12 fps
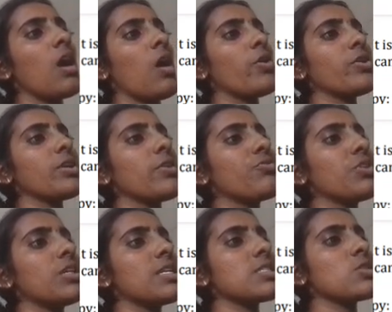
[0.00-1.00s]
or if
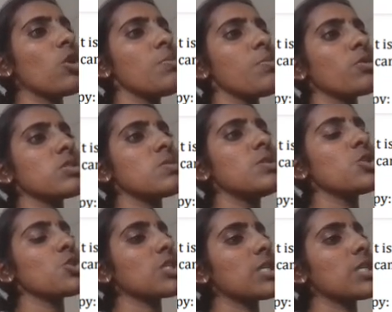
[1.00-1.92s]
it is not possible to